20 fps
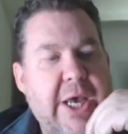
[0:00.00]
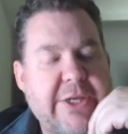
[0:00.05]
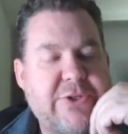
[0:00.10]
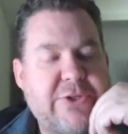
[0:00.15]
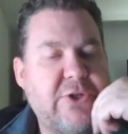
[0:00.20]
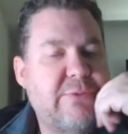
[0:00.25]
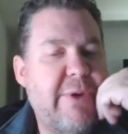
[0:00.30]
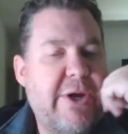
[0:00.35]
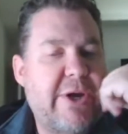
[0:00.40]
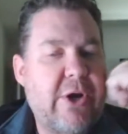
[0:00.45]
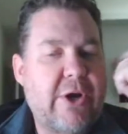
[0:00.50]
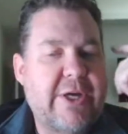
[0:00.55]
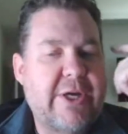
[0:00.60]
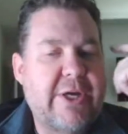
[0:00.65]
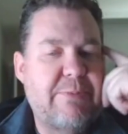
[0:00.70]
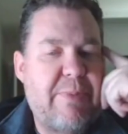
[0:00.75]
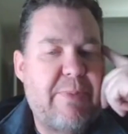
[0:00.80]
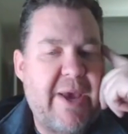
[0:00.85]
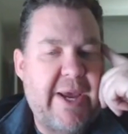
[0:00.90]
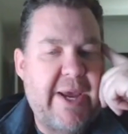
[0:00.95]
my car
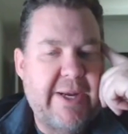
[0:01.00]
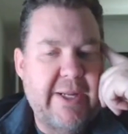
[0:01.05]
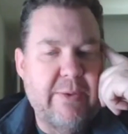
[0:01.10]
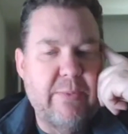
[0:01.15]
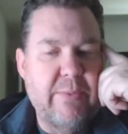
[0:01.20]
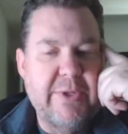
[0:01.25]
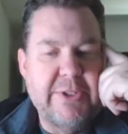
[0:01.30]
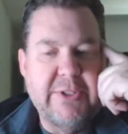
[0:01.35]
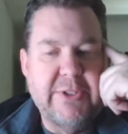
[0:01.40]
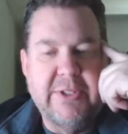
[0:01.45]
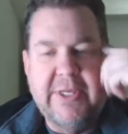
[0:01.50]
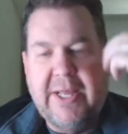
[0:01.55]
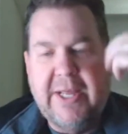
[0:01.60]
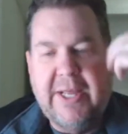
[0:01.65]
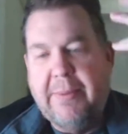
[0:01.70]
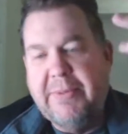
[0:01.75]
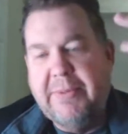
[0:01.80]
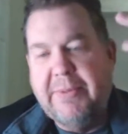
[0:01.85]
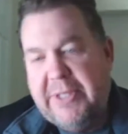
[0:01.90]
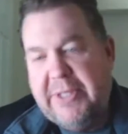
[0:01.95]
gets painted, which again
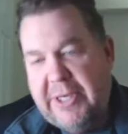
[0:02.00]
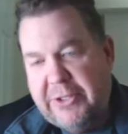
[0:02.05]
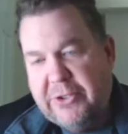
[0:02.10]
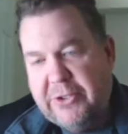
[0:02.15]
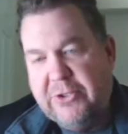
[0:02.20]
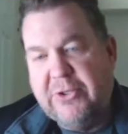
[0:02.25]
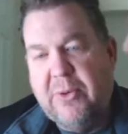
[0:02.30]
I'm a teacher,